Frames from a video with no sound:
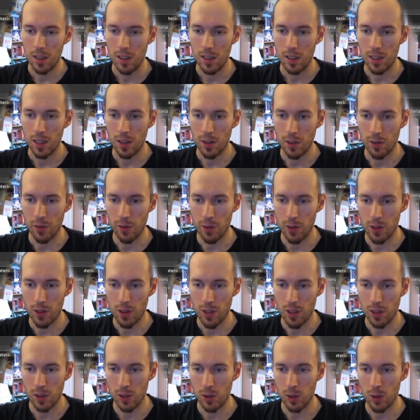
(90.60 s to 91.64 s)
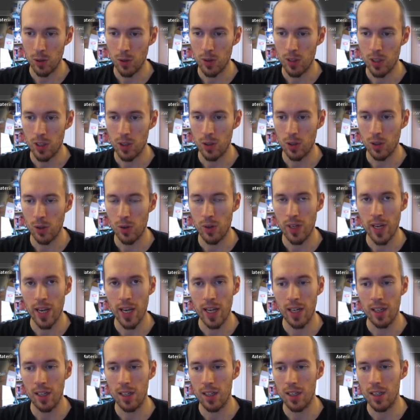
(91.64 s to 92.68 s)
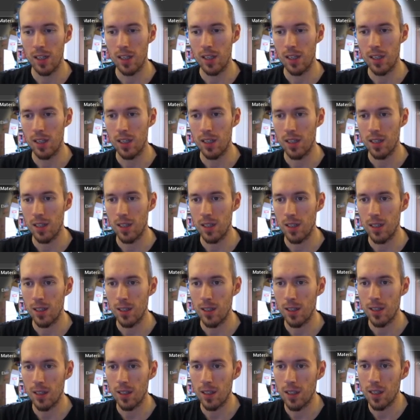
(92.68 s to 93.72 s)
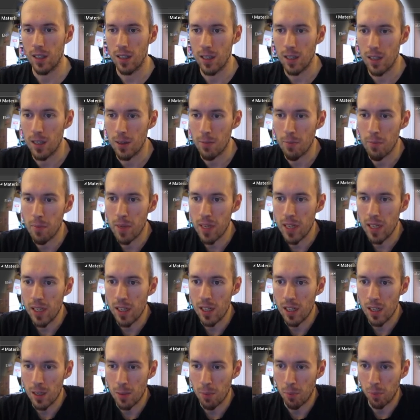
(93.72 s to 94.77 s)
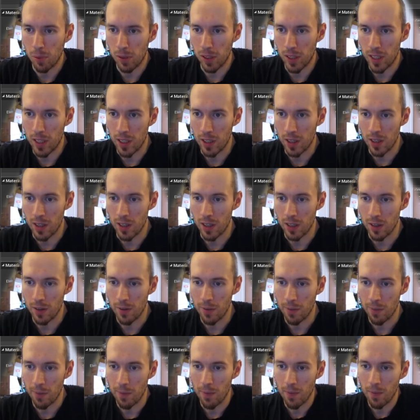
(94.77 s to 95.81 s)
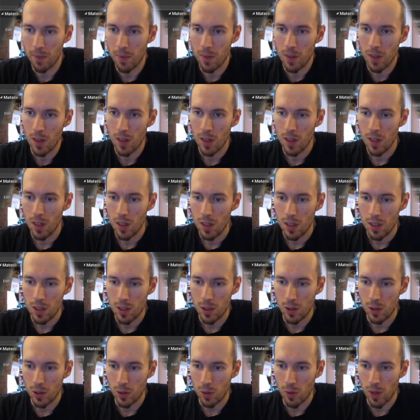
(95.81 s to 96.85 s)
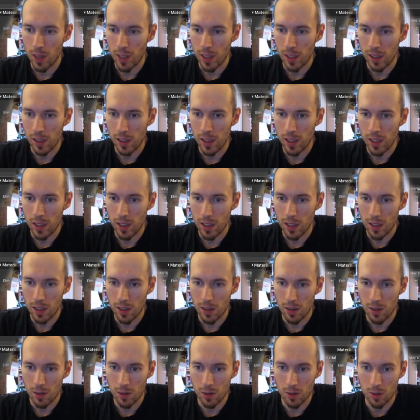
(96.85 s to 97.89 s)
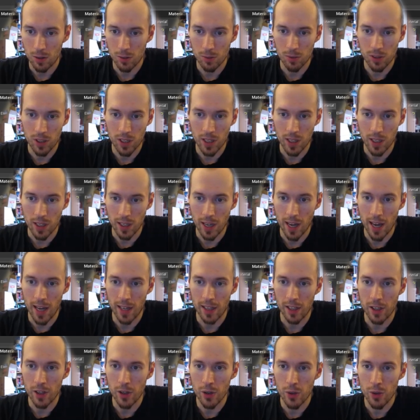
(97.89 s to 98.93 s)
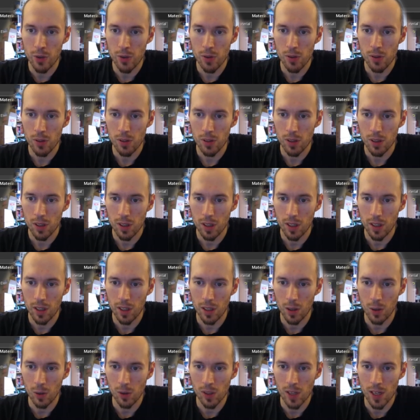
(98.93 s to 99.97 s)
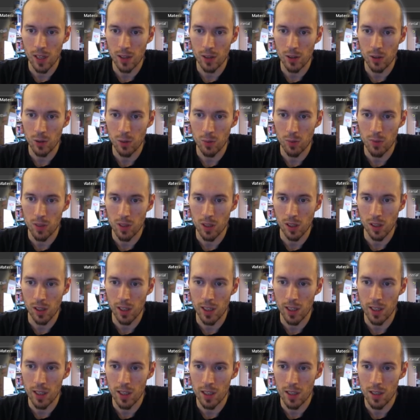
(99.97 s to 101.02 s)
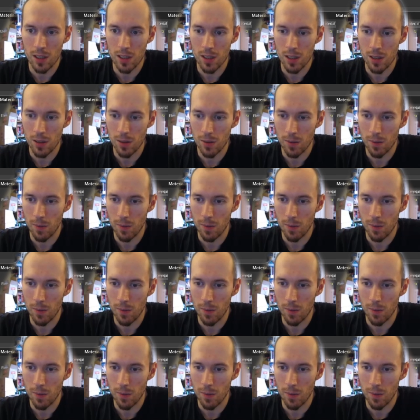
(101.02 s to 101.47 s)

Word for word: Now the first thing to do is to create a media player. So you right click or take add new and go down to miscellaneous